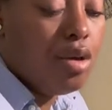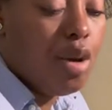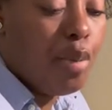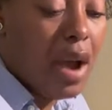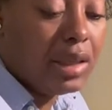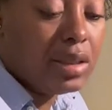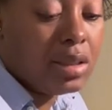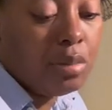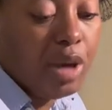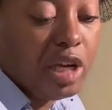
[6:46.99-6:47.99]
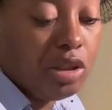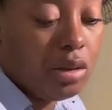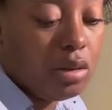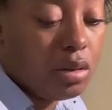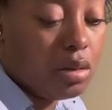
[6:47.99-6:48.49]
You're practicing
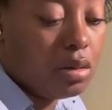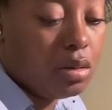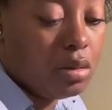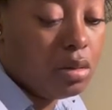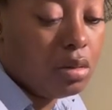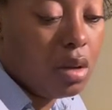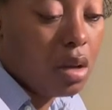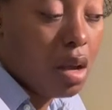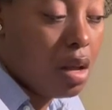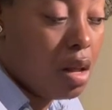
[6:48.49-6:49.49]
patience. Okay.